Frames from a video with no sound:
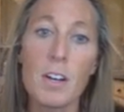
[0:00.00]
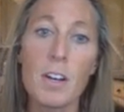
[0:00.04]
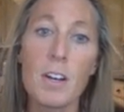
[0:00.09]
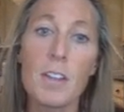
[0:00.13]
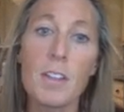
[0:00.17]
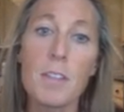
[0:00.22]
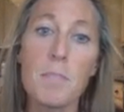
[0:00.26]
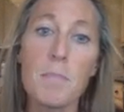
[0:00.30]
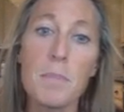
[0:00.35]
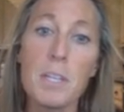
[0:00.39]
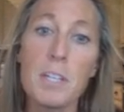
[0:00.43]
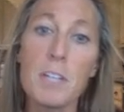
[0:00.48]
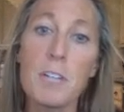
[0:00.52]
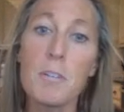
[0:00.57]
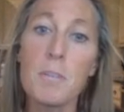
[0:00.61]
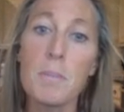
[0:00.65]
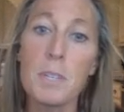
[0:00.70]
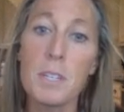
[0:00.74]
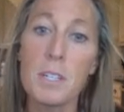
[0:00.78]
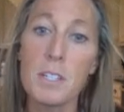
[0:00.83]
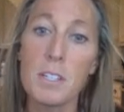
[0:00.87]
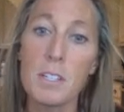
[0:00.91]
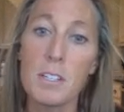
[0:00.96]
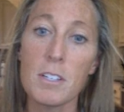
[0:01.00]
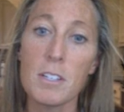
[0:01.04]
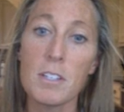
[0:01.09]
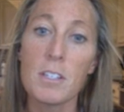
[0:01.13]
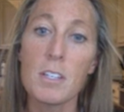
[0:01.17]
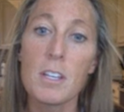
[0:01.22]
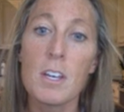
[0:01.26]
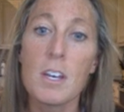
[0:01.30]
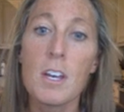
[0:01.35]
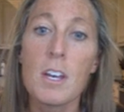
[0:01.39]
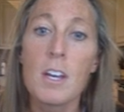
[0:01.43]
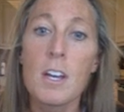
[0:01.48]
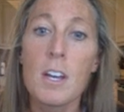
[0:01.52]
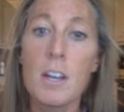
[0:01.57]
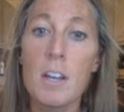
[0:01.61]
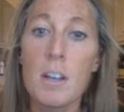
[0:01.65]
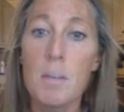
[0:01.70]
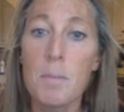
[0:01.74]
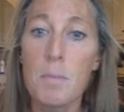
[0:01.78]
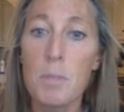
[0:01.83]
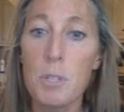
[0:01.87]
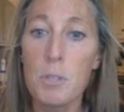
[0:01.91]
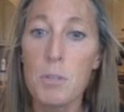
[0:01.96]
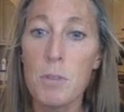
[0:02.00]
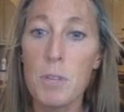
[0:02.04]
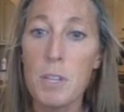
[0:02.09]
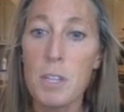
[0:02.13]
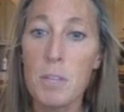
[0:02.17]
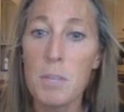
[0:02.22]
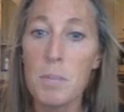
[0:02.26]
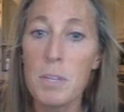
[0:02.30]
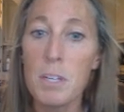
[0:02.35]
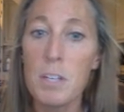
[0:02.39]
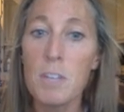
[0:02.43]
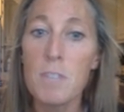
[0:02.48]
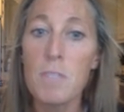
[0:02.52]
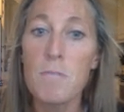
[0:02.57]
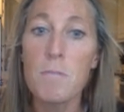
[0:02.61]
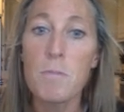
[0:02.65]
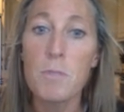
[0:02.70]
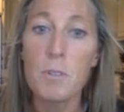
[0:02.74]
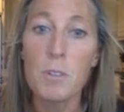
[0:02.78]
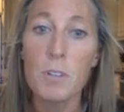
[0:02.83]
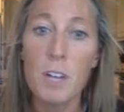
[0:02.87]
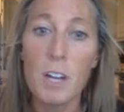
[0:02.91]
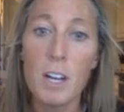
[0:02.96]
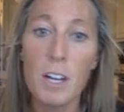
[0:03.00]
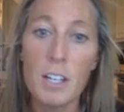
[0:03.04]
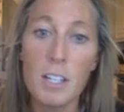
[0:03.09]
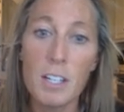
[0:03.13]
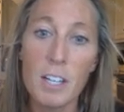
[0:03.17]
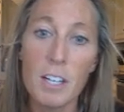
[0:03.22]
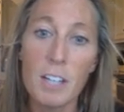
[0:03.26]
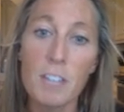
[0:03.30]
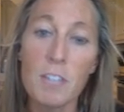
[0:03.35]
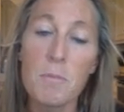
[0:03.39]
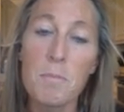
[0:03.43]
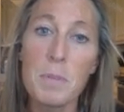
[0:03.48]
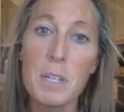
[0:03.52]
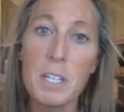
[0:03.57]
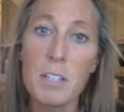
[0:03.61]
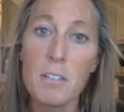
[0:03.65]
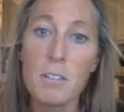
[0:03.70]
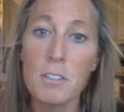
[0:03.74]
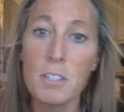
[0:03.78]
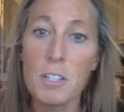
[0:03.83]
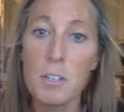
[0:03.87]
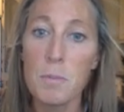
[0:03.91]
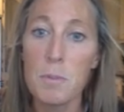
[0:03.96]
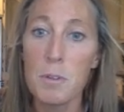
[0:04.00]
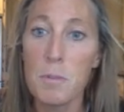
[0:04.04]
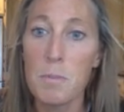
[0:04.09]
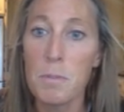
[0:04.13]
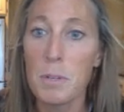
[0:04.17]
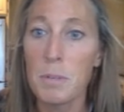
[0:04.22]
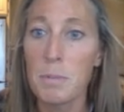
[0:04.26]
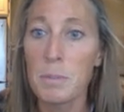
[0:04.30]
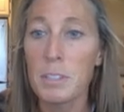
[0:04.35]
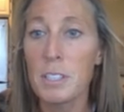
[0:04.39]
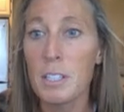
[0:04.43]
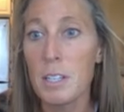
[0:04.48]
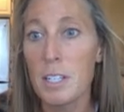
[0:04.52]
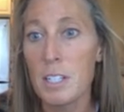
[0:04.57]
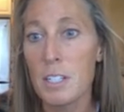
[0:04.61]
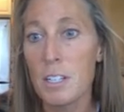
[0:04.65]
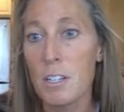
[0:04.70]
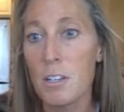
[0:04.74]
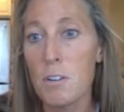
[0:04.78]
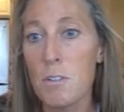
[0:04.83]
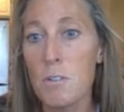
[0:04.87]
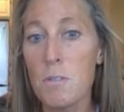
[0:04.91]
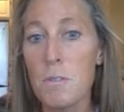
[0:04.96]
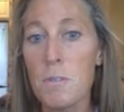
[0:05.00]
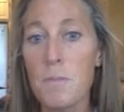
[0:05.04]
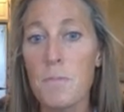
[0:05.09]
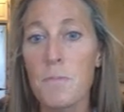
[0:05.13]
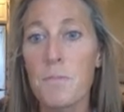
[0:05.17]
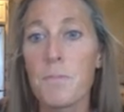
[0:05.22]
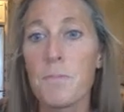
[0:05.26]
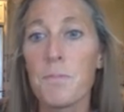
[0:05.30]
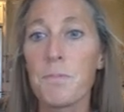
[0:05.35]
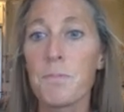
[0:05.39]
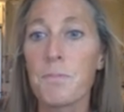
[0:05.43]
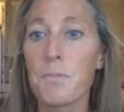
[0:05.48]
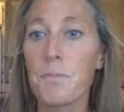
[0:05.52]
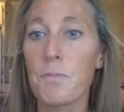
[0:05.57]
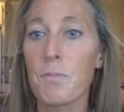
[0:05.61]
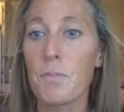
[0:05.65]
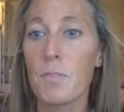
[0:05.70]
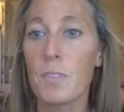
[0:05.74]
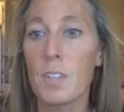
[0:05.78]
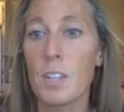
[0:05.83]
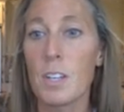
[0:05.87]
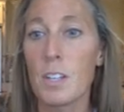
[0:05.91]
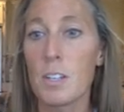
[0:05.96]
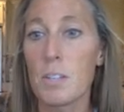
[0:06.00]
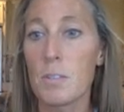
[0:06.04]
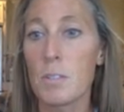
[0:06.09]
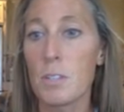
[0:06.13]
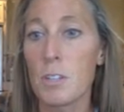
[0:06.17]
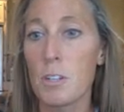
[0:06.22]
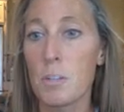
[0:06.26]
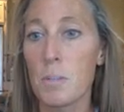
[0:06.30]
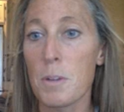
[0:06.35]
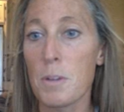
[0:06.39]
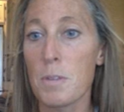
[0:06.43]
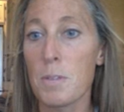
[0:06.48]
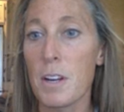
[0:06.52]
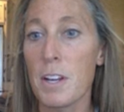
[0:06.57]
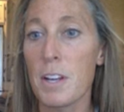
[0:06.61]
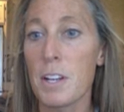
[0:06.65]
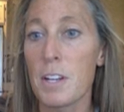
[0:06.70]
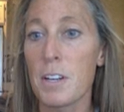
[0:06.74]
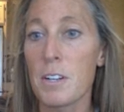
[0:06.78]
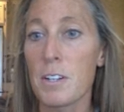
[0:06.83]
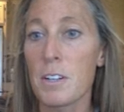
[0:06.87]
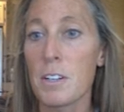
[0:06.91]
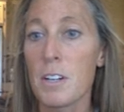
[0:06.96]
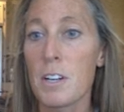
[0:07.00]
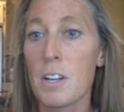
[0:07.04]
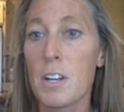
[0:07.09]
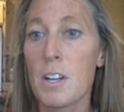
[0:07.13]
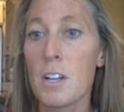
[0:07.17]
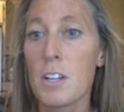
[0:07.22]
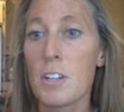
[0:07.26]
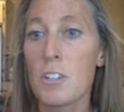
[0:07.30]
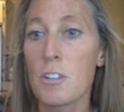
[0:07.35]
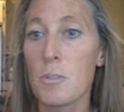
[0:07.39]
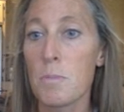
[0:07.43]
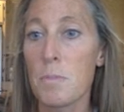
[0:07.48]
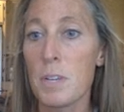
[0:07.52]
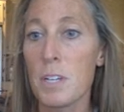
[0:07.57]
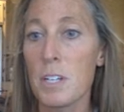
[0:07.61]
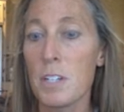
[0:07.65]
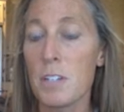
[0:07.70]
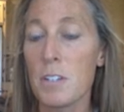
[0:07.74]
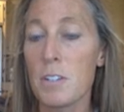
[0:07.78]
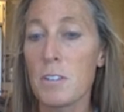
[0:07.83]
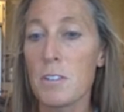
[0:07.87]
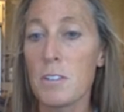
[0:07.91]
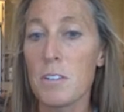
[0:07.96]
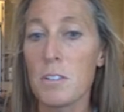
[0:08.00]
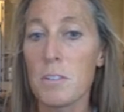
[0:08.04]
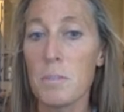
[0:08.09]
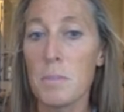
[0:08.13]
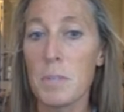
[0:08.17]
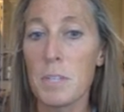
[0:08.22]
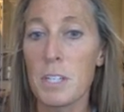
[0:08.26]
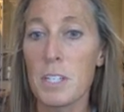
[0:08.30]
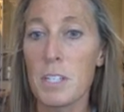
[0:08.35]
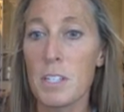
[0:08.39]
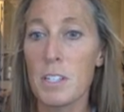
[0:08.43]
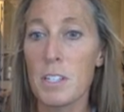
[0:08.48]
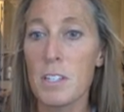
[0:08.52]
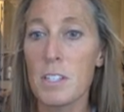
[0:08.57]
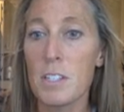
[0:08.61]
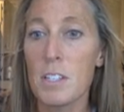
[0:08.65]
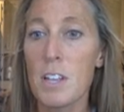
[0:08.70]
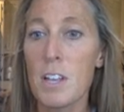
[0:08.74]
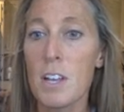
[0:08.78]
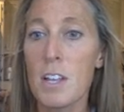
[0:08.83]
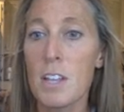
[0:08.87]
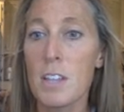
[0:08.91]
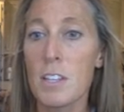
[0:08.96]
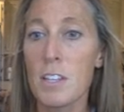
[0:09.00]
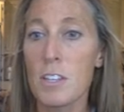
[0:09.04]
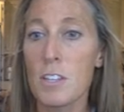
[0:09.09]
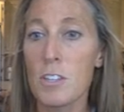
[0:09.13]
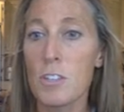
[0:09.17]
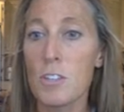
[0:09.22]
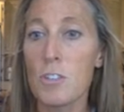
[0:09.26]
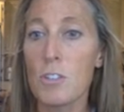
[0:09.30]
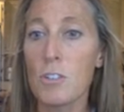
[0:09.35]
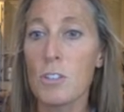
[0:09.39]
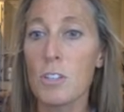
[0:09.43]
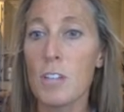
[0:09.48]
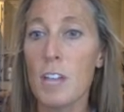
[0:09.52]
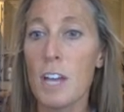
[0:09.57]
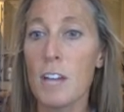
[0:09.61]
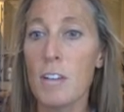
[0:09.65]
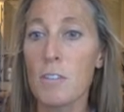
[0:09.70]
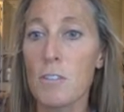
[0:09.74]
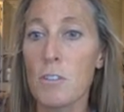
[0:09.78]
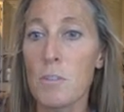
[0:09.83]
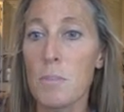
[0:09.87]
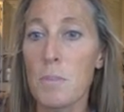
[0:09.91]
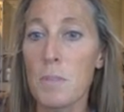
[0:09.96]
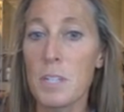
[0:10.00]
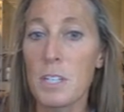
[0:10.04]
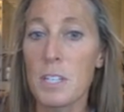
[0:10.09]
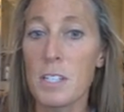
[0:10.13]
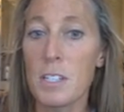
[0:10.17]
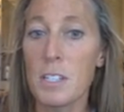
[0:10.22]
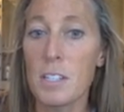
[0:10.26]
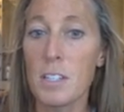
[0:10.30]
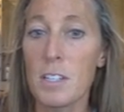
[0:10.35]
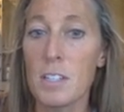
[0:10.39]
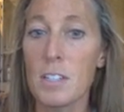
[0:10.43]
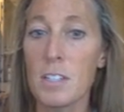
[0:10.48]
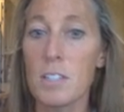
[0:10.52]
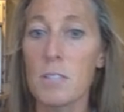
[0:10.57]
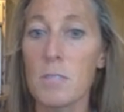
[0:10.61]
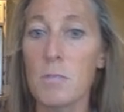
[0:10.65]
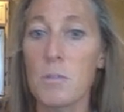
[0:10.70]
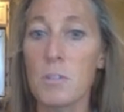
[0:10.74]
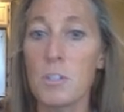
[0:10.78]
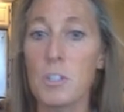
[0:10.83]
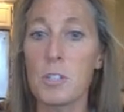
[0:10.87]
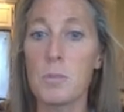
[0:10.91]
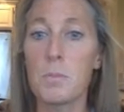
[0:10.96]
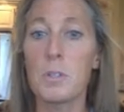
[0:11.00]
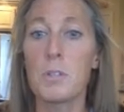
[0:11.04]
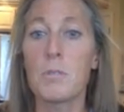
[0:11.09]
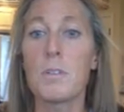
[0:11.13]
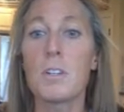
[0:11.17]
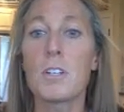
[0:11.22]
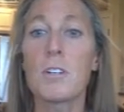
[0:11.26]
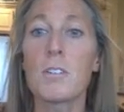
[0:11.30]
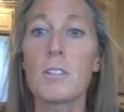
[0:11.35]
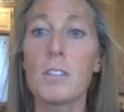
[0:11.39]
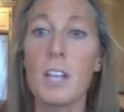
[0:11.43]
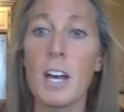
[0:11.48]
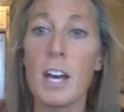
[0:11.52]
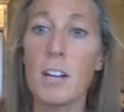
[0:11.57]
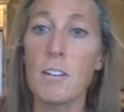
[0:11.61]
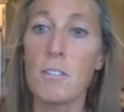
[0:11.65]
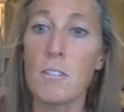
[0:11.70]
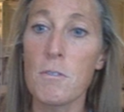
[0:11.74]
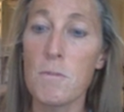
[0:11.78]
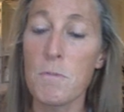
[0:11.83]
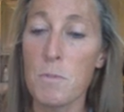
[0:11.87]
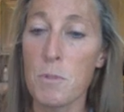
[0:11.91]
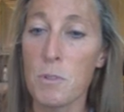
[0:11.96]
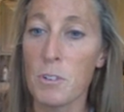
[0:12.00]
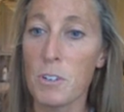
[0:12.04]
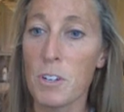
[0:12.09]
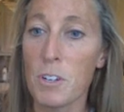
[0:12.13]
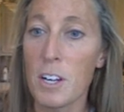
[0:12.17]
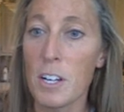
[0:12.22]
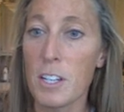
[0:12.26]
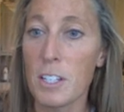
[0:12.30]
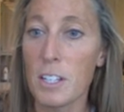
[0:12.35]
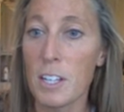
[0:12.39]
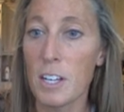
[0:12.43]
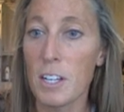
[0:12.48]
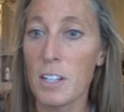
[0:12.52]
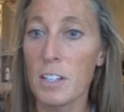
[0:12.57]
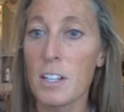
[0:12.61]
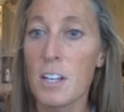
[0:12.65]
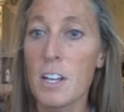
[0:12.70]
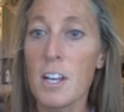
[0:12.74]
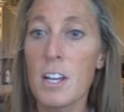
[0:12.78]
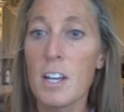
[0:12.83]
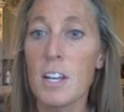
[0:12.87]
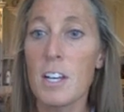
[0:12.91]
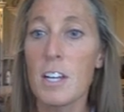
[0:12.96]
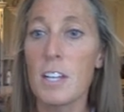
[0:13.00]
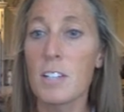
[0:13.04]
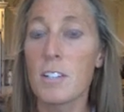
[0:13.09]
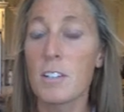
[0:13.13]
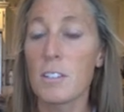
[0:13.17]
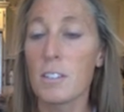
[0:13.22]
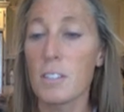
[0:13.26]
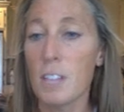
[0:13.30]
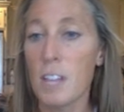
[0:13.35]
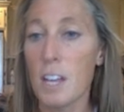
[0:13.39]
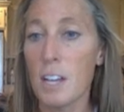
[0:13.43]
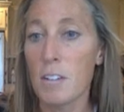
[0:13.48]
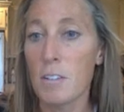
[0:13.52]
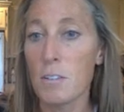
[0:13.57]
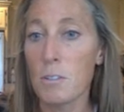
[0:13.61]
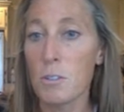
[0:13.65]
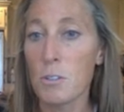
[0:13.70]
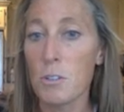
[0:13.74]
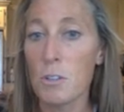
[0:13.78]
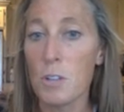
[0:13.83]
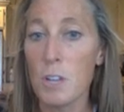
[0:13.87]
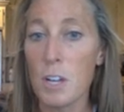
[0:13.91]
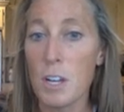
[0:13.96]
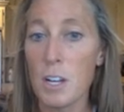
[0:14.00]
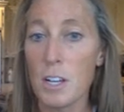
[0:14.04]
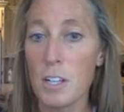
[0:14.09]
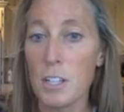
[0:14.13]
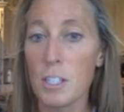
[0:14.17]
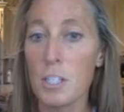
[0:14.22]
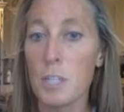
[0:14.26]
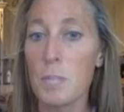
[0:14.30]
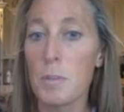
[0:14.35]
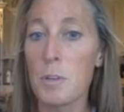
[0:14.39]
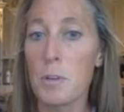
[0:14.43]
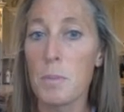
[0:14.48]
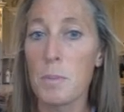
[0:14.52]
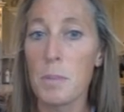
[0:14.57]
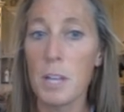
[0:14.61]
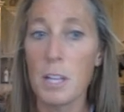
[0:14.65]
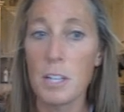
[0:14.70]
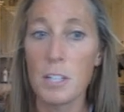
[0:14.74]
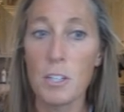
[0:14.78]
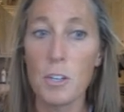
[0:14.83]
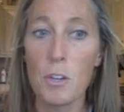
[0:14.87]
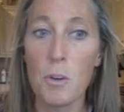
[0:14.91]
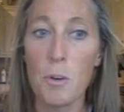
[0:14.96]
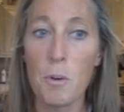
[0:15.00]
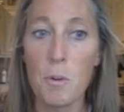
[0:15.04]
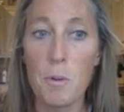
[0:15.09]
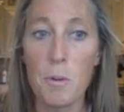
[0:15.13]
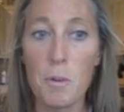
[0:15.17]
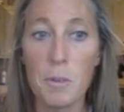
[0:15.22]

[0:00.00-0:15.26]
The medial meniscus, between the medial femoral condyle and the medial tibial plateau, as we talked about right here, is your medial meniscus. This is your lateral meniscus, which is between your lateral femoral condyle and your lateral tibial plateau.